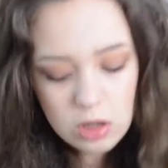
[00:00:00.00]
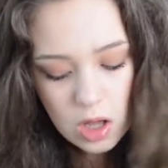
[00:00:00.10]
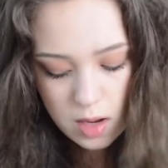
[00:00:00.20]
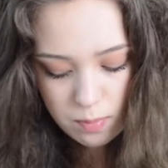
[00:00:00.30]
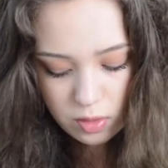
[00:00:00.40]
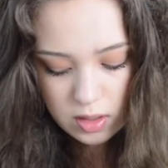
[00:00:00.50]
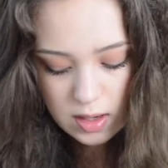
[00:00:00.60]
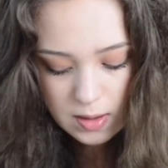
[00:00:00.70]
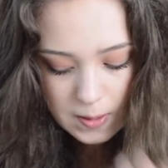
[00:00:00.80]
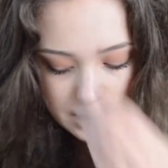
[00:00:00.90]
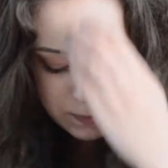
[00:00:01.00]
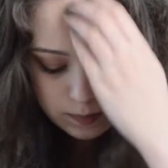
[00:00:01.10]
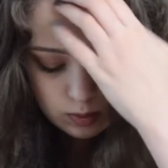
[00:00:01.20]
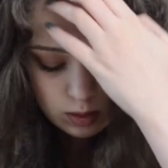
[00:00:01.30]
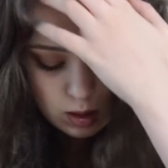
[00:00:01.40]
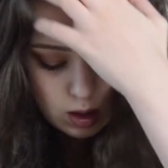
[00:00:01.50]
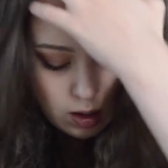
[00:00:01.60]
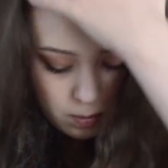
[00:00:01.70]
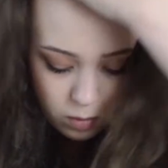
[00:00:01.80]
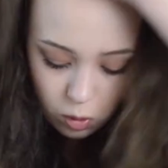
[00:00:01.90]
library
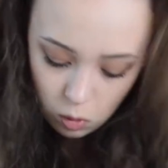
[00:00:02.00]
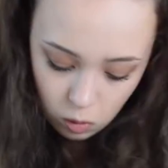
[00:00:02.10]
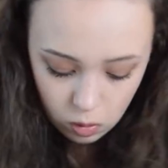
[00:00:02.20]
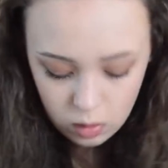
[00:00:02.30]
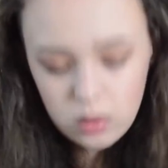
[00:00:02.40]
or